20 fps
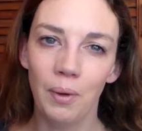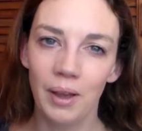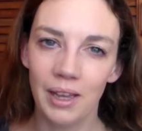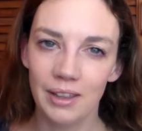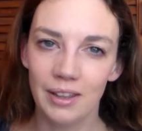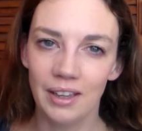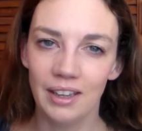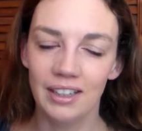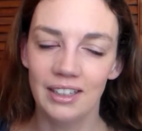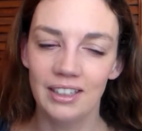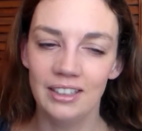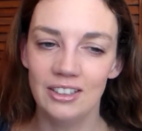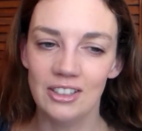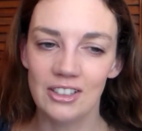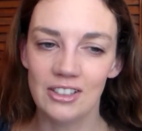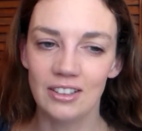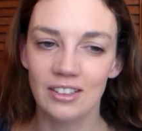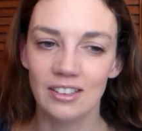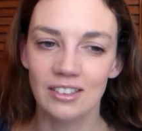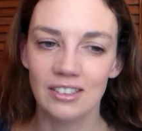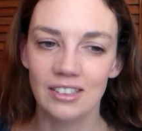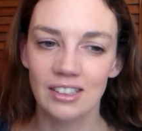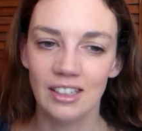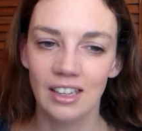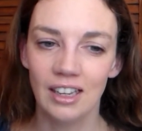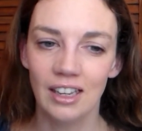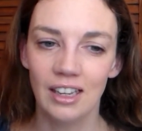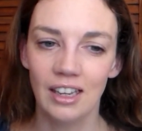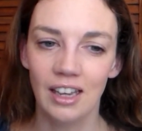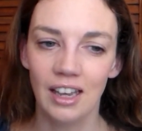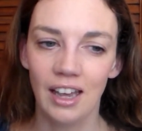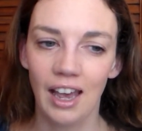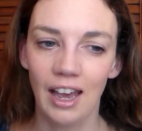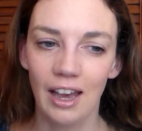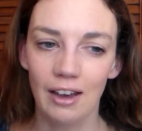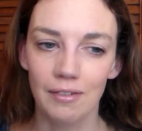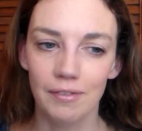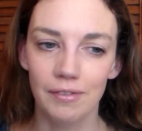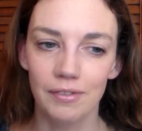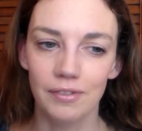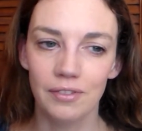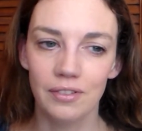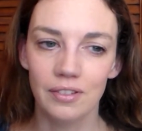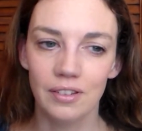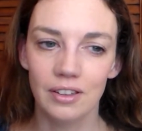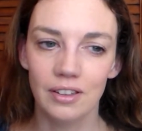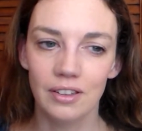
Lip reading: aware that he doesn't have